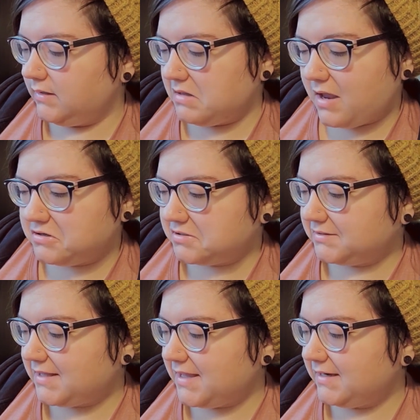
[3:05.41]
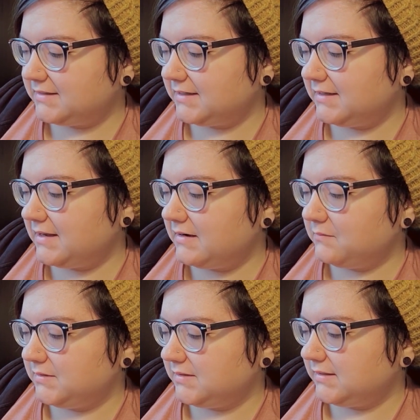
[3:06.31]
I just liked it, and it
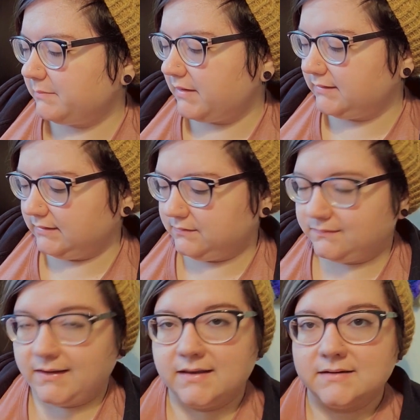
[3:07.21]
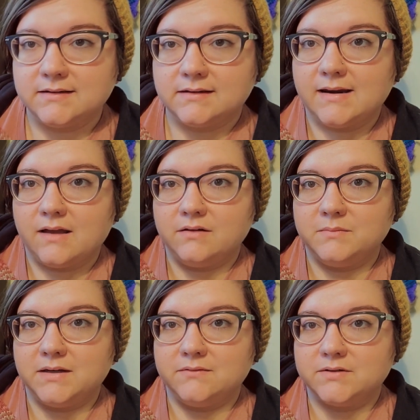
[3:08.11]
was inexpensive, and now it
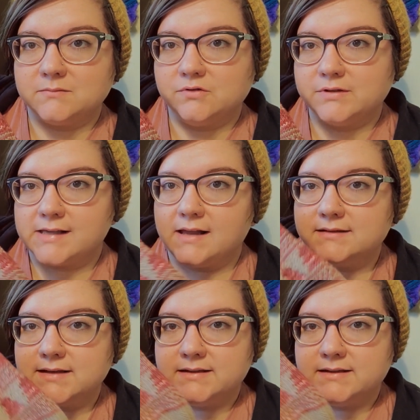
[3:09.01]
made for some cool socks.